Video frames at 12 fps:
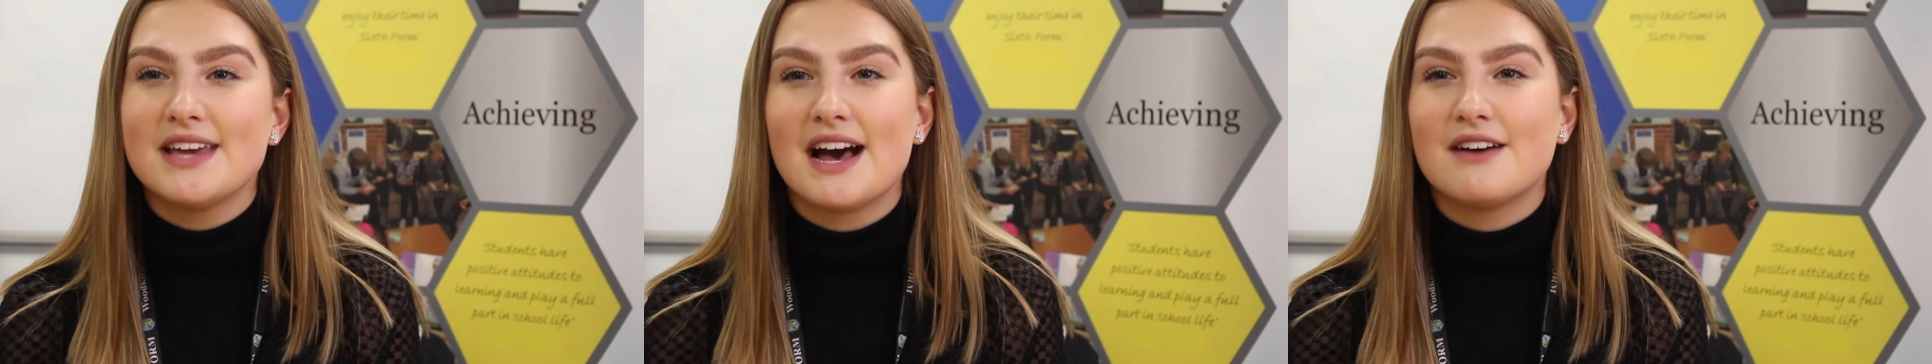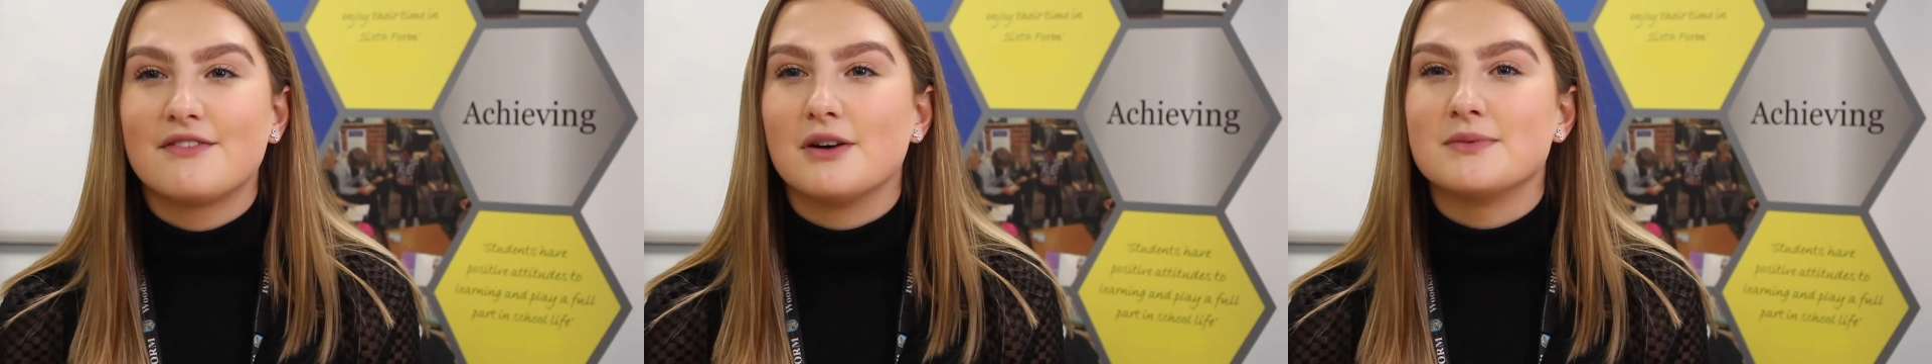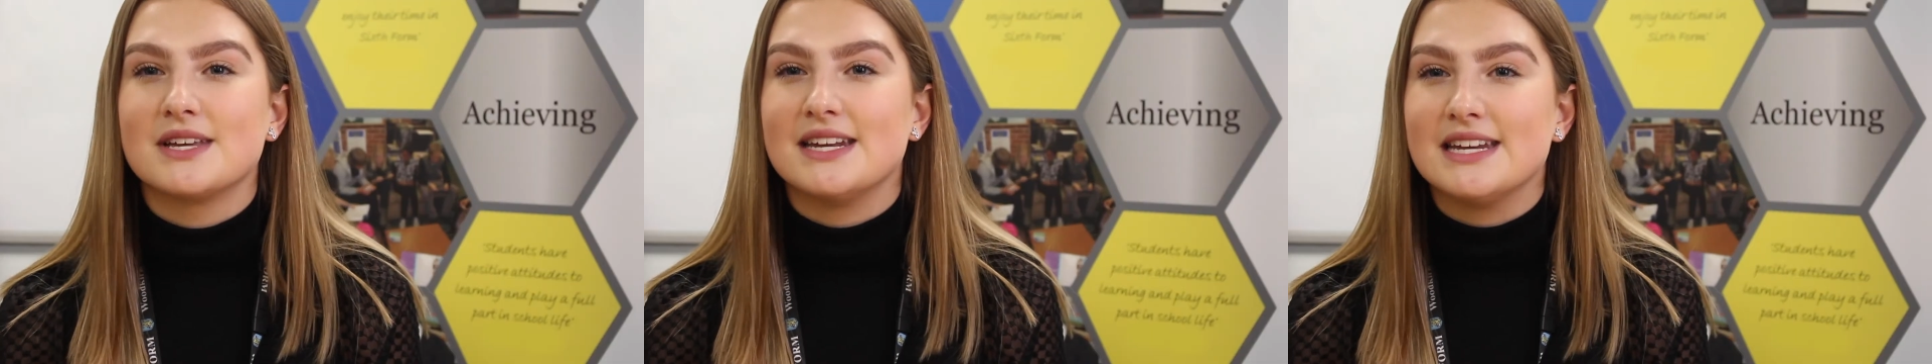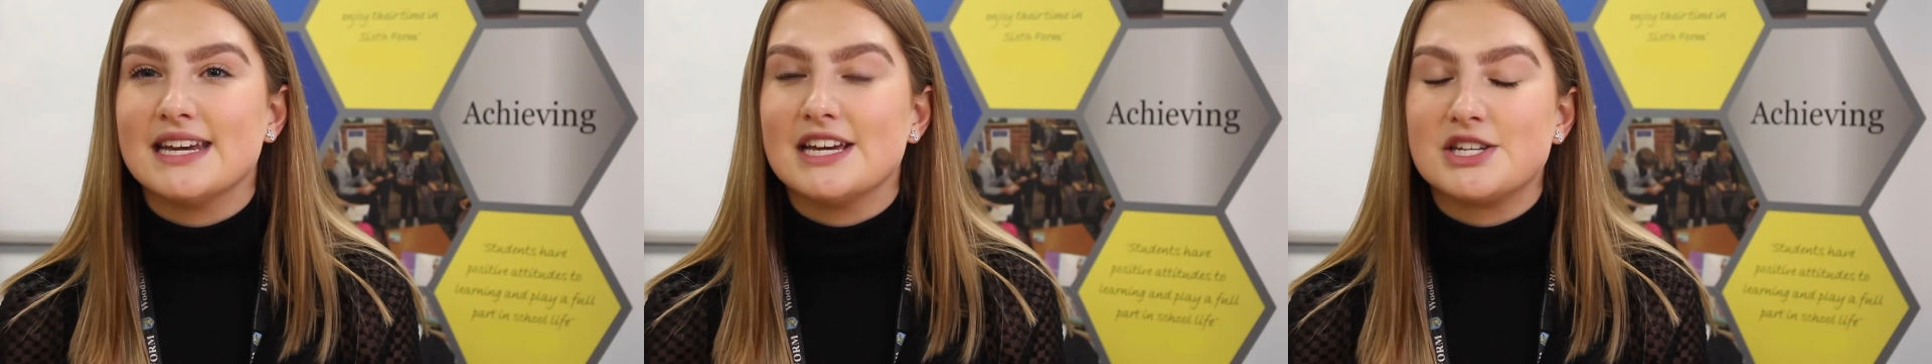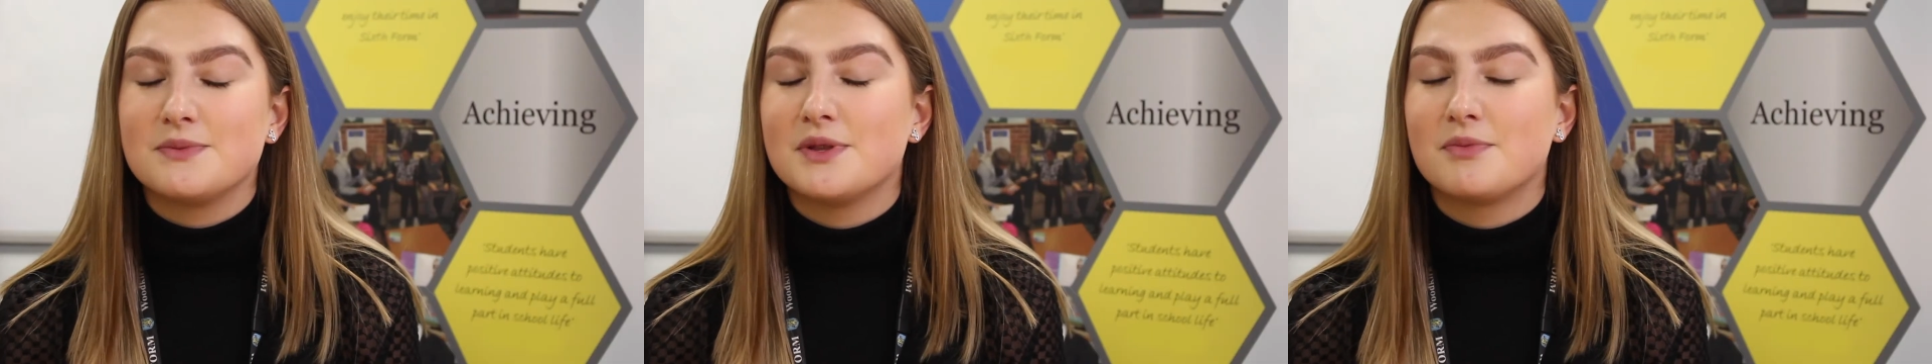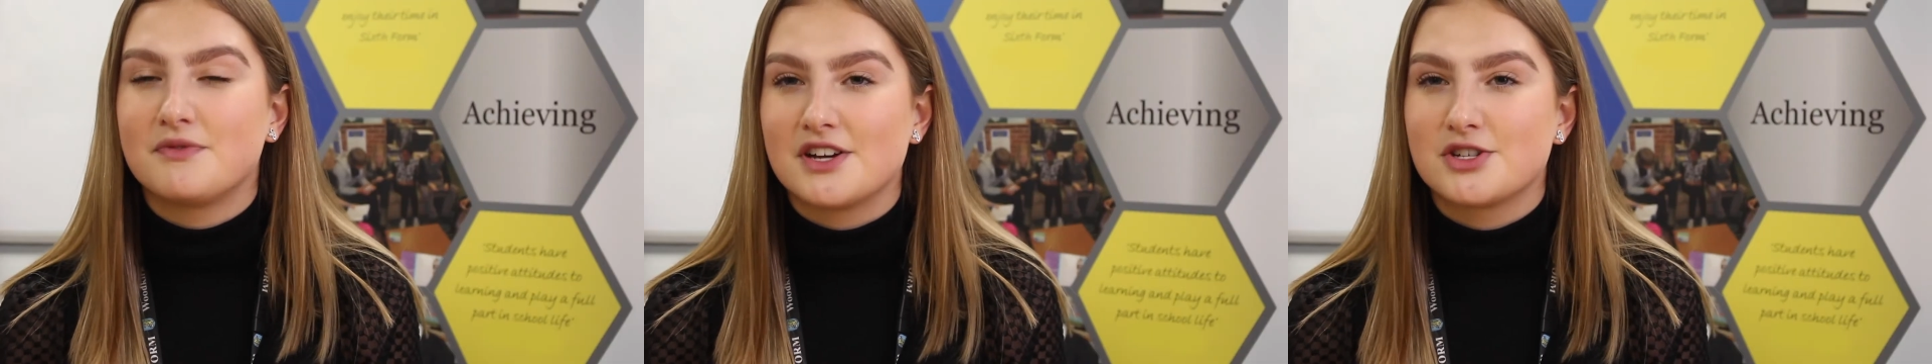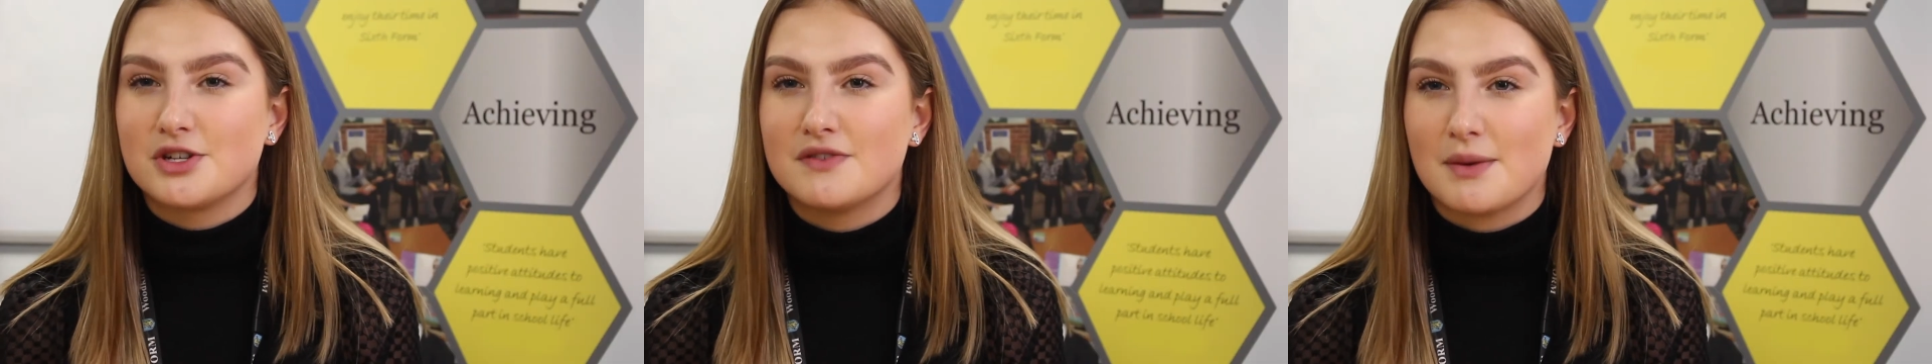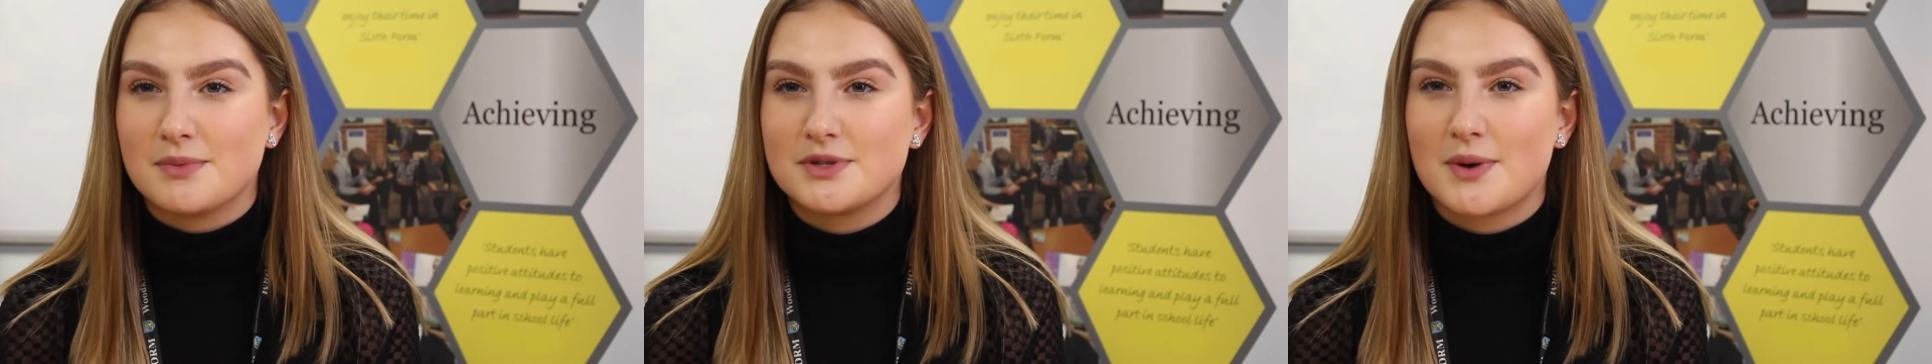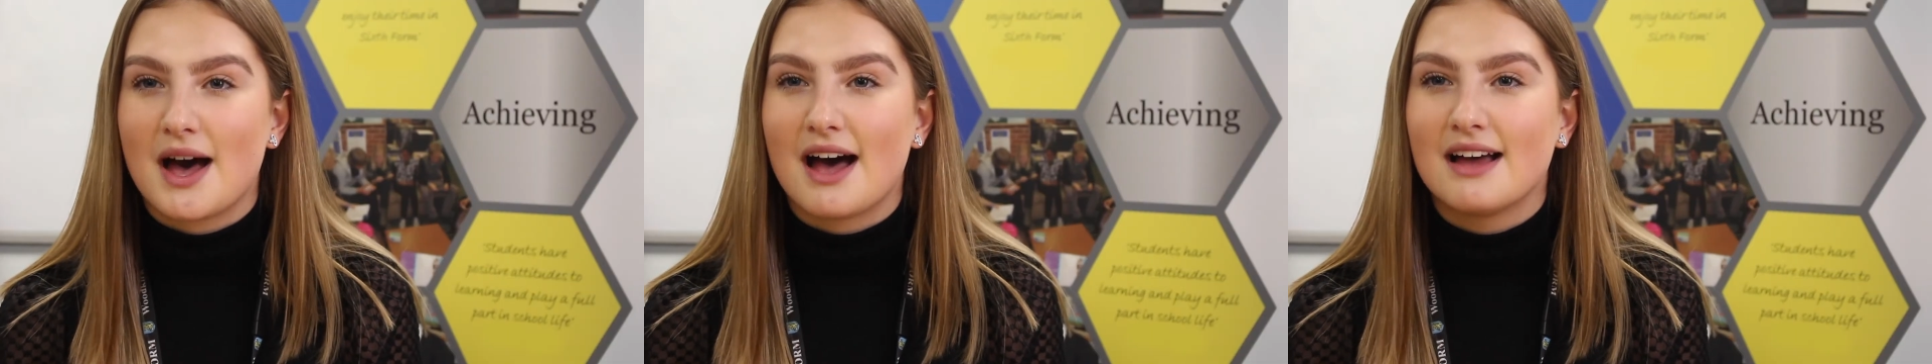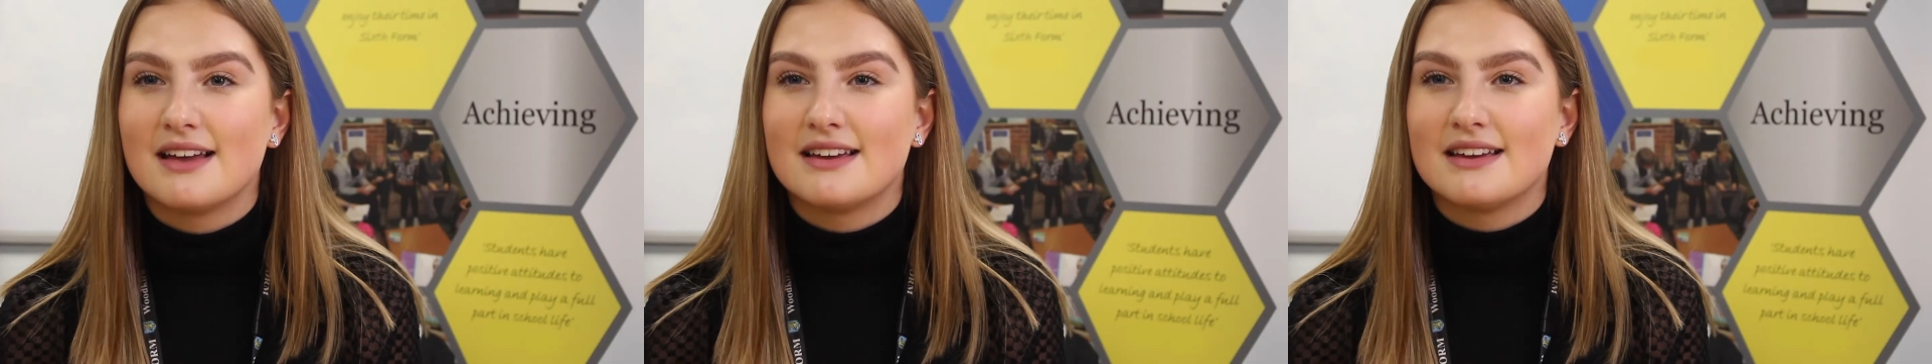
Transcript: the art forms and engaging with professional repertoire.